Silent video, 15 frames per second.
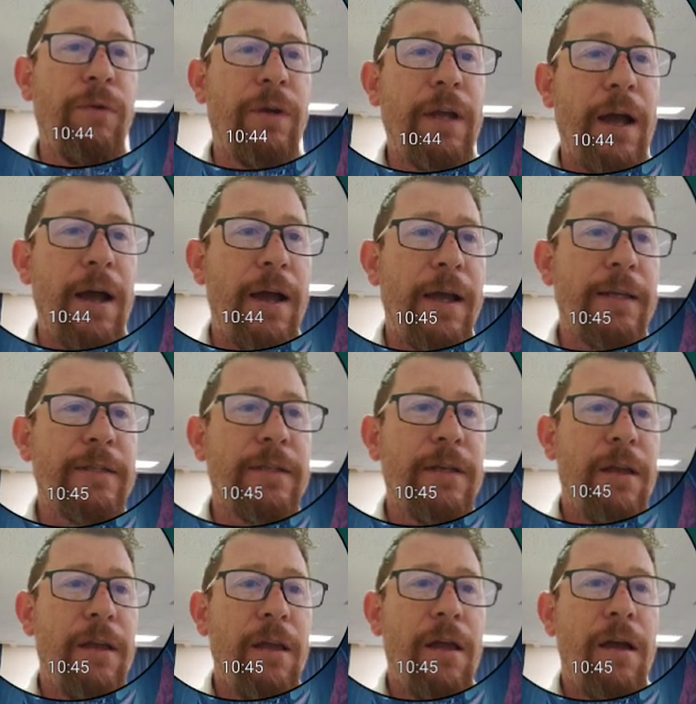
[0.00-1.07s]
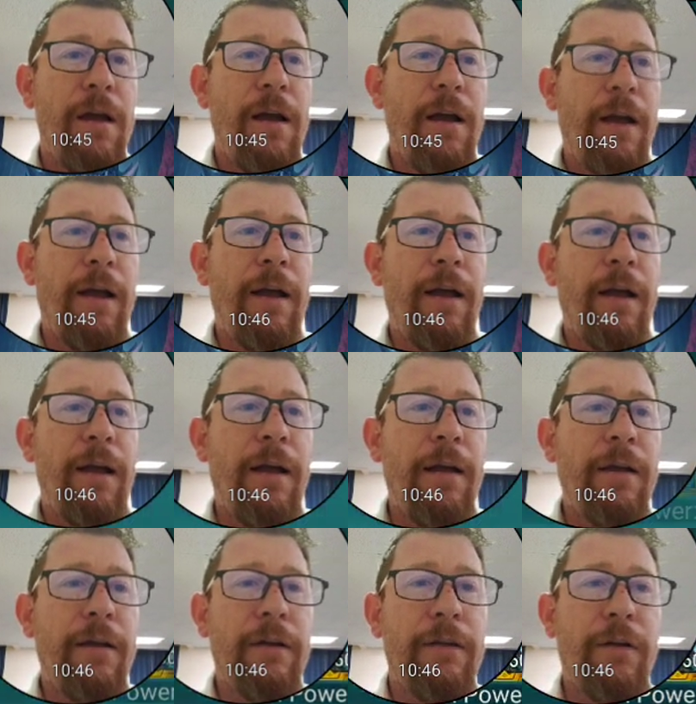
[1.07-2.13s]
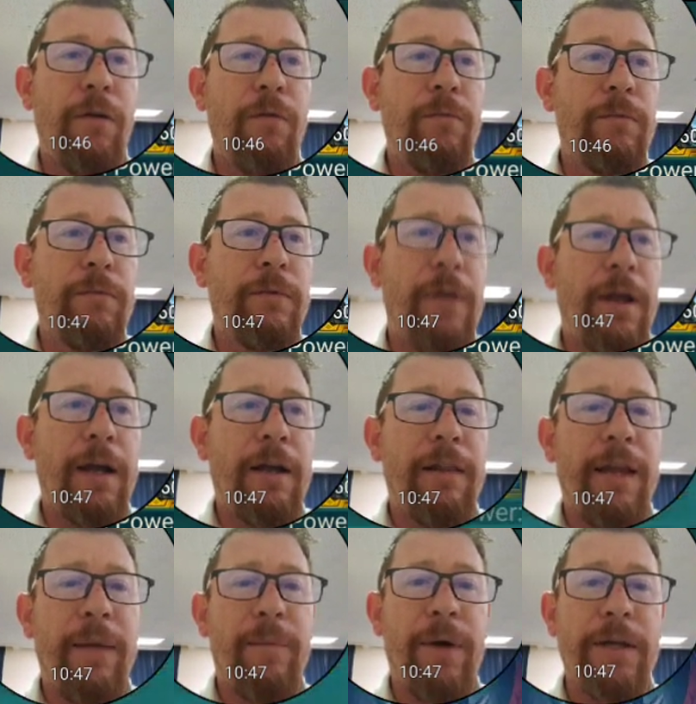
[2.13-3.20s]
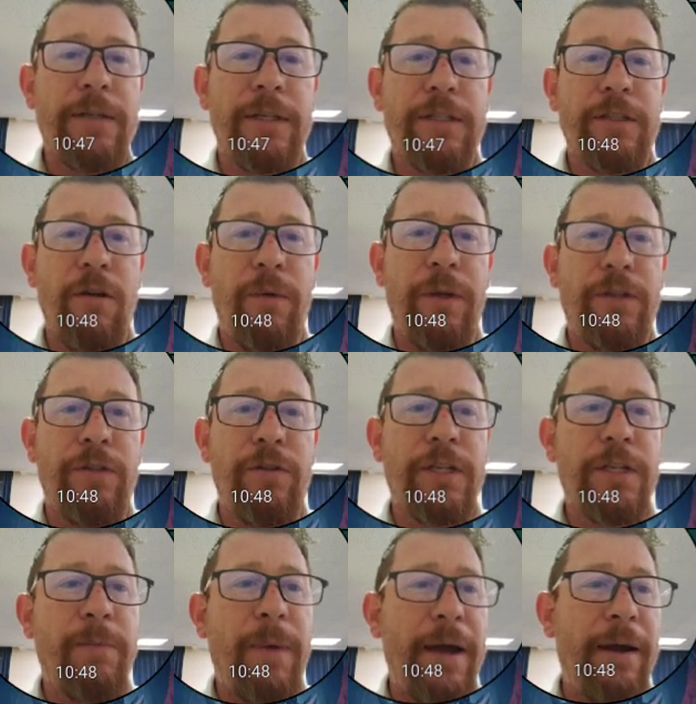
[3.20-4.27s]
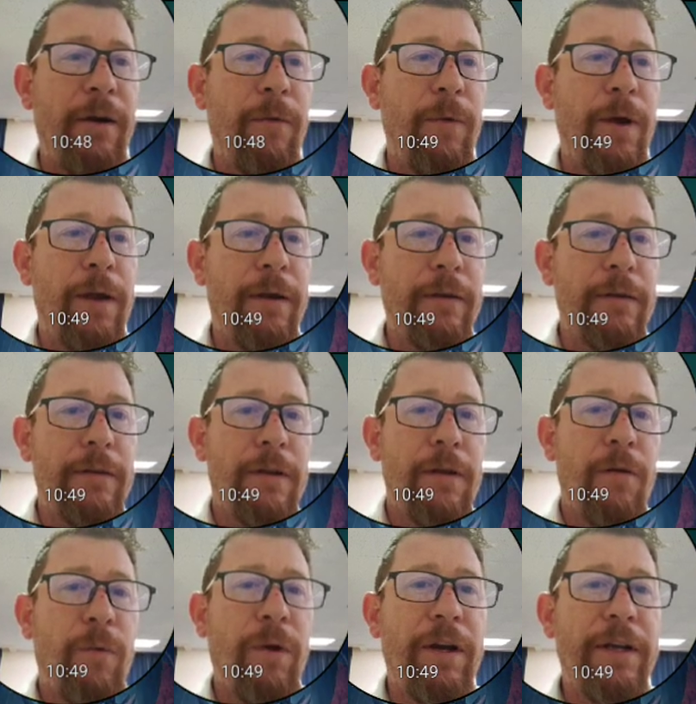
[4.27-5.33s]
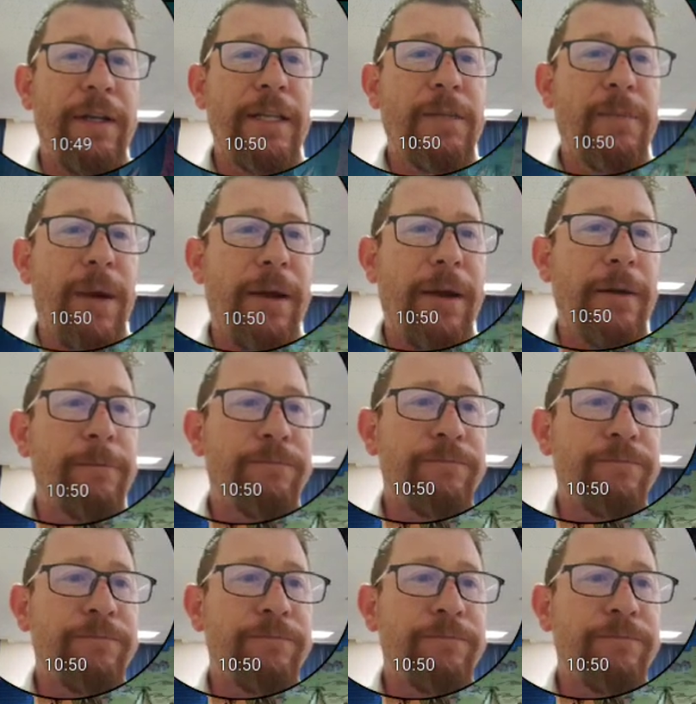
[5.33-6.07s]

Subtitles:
guys. Nope, not Clan Boss. Let's go into the Spider one. We already did Spider.